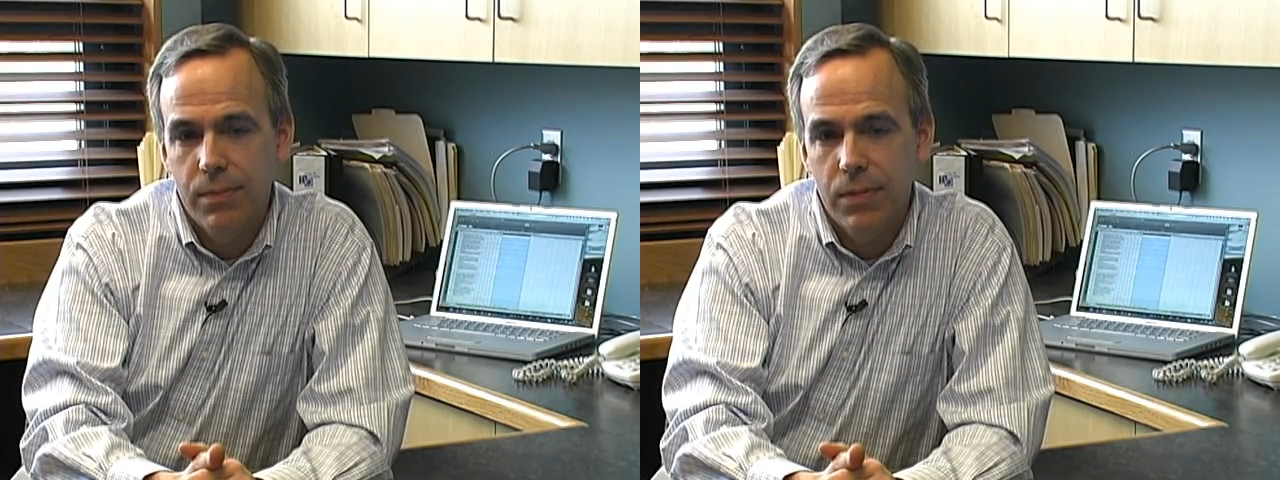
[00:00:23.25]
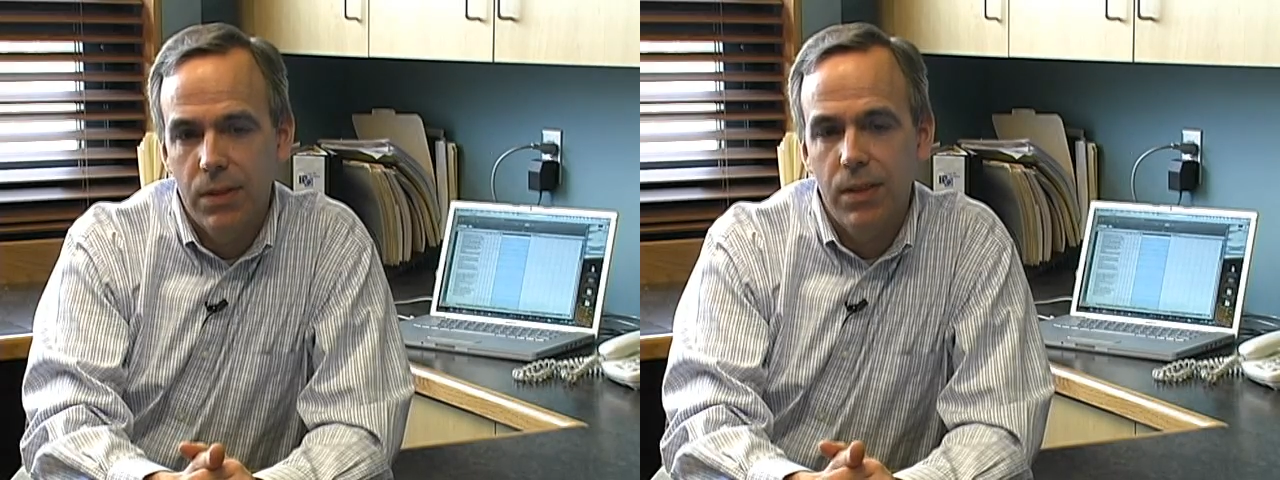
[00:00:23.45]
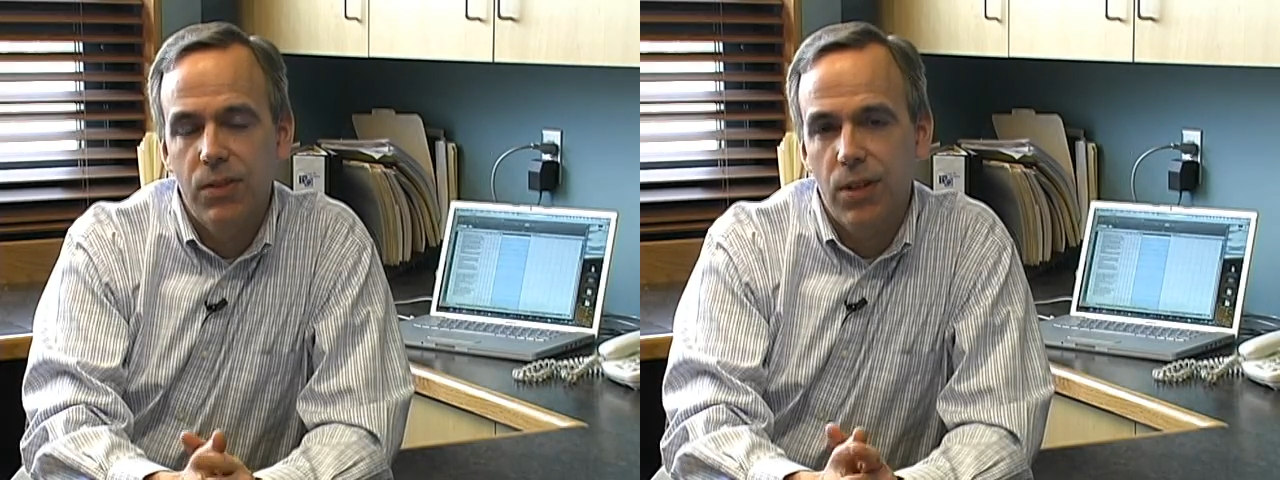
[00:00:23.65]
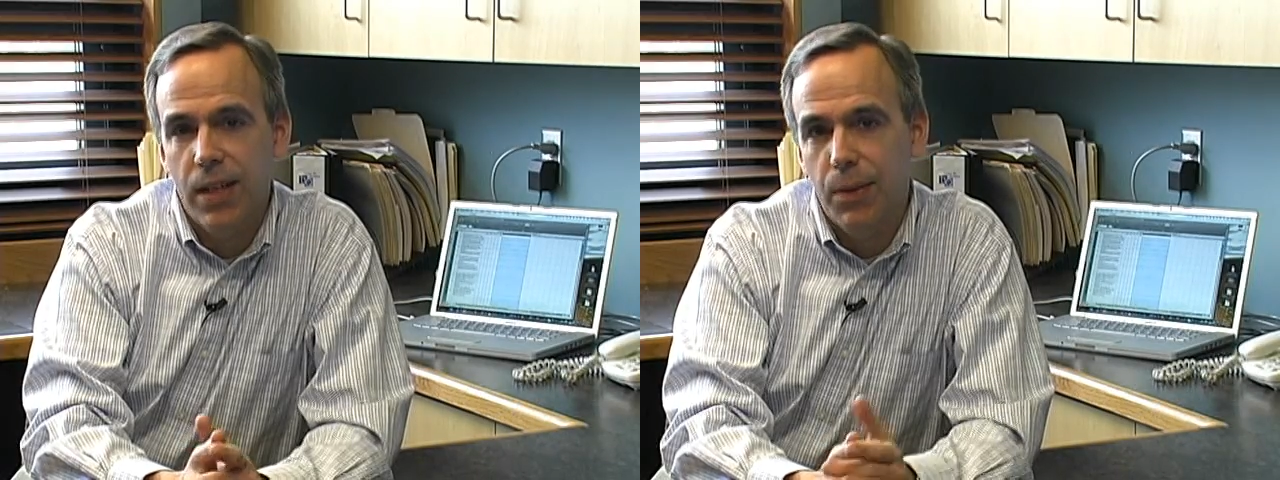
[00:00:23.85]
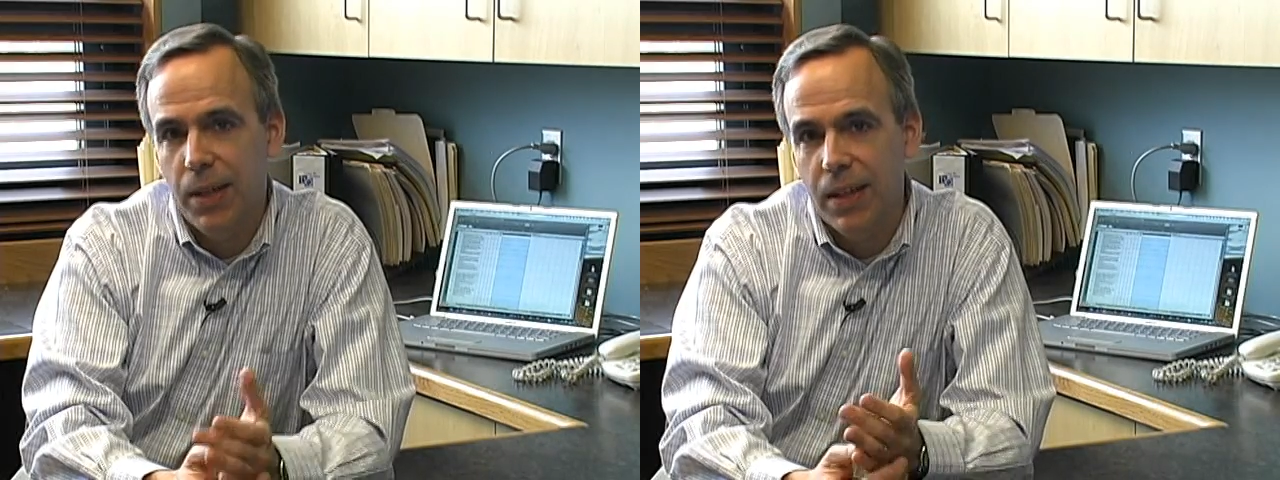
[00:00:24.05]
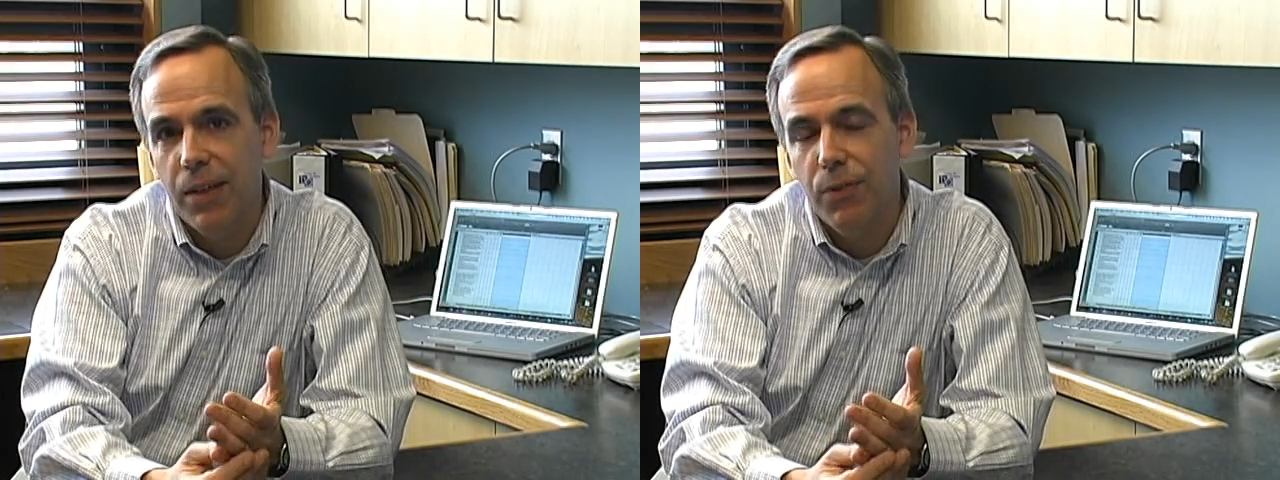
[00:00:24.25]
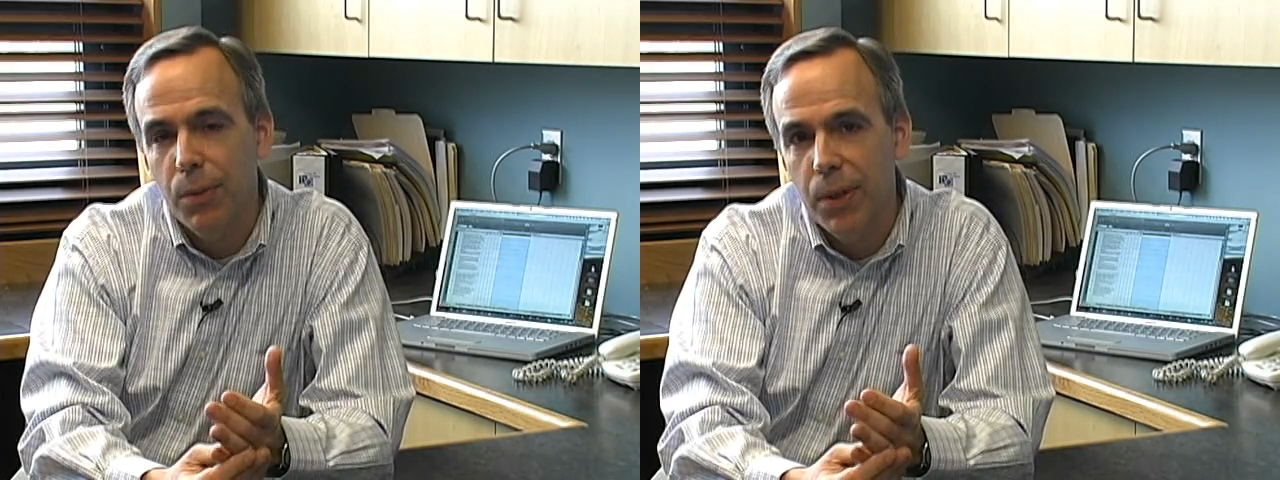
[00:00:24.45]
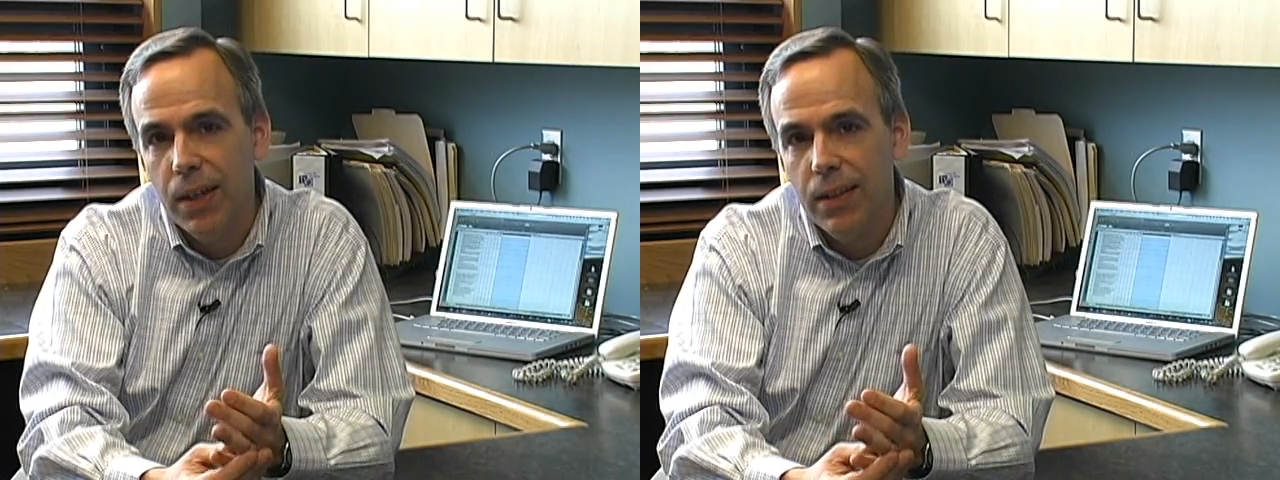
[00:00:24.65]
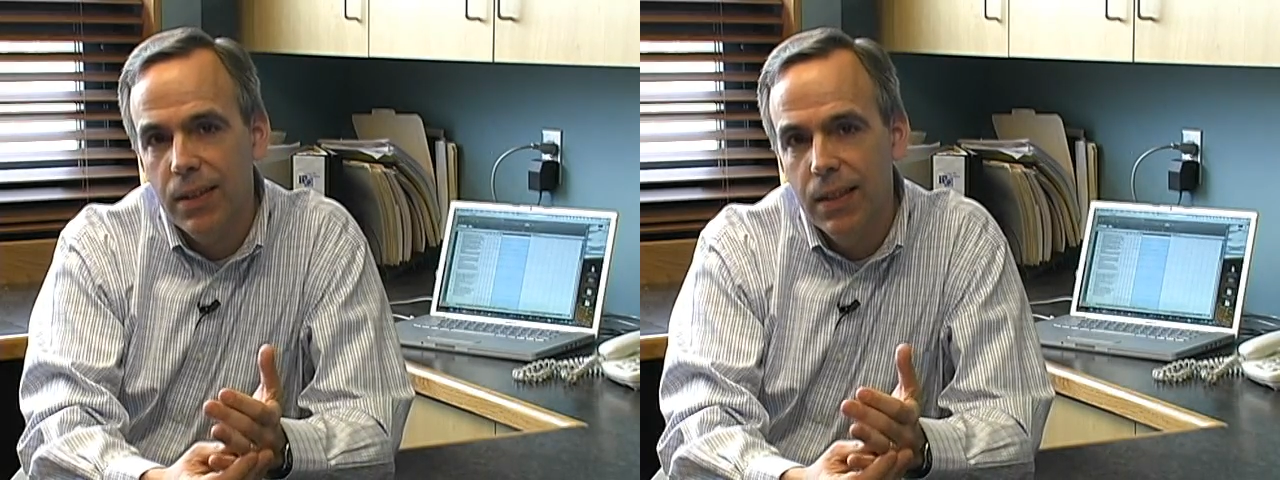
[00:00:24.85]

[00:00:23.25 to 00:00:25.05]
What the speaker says: So let's talk about that for a minute.